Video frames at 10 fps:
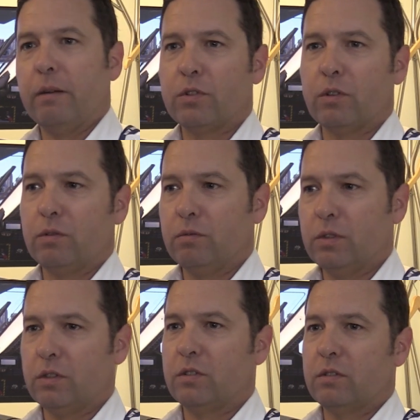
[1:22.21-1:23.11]
So
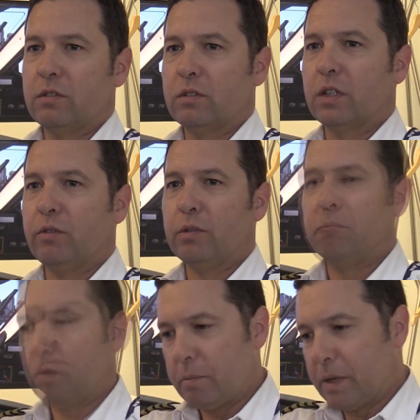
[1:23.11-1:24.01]
it's kind of
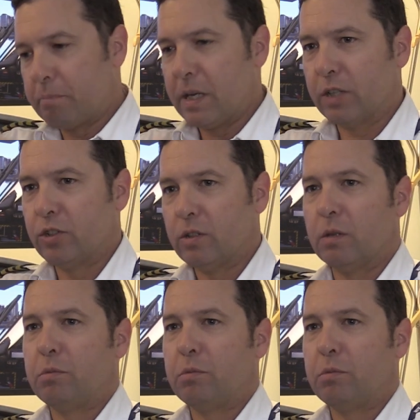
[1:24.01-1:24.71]
a big picture